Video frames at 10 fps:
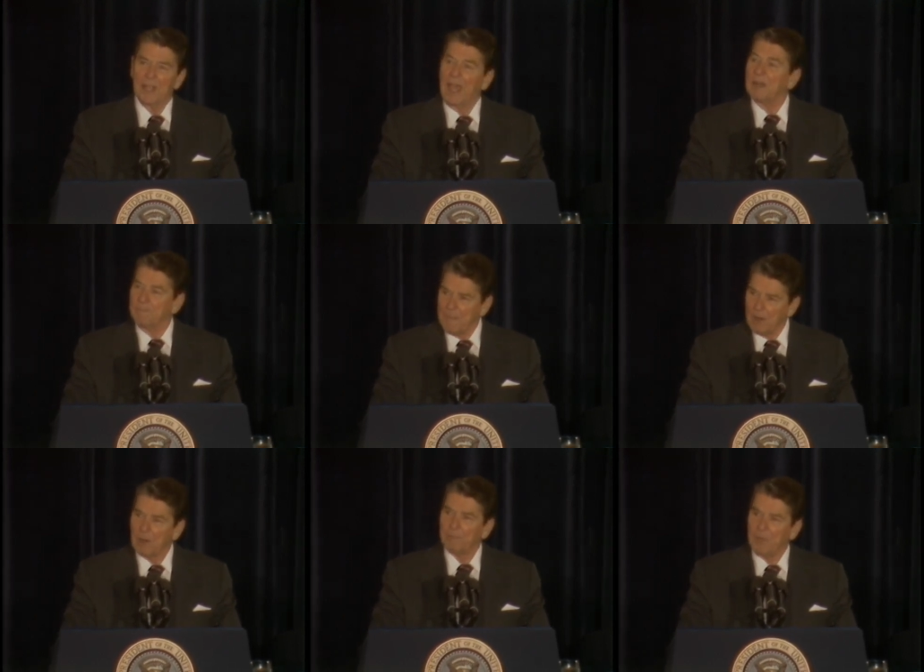and
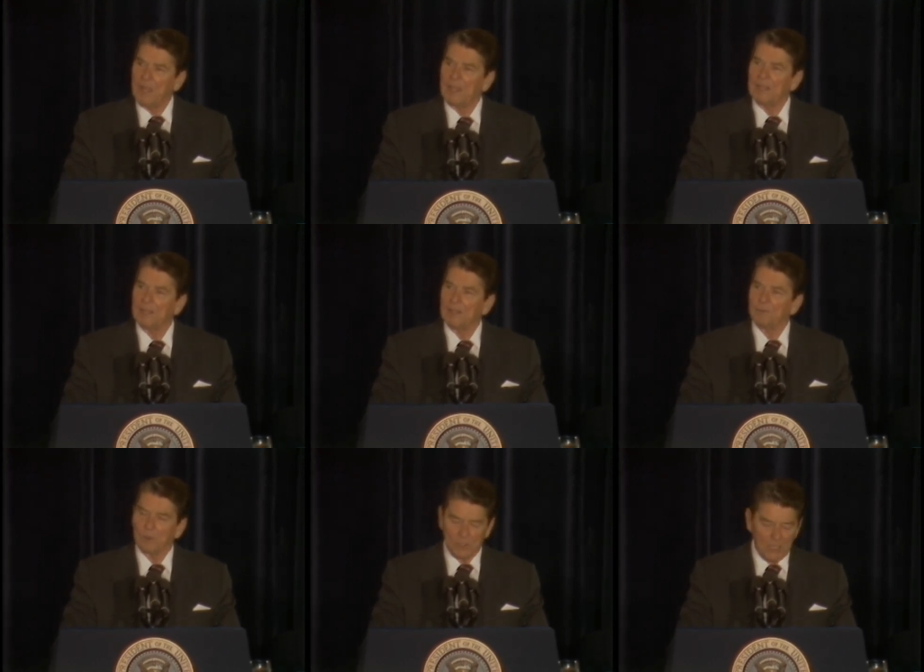merit pay
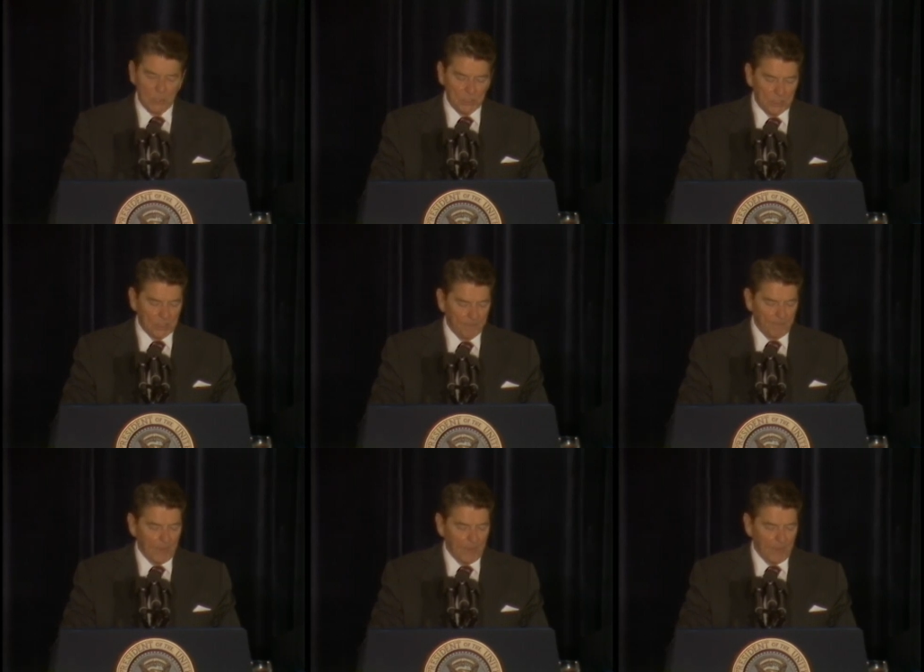for teachers.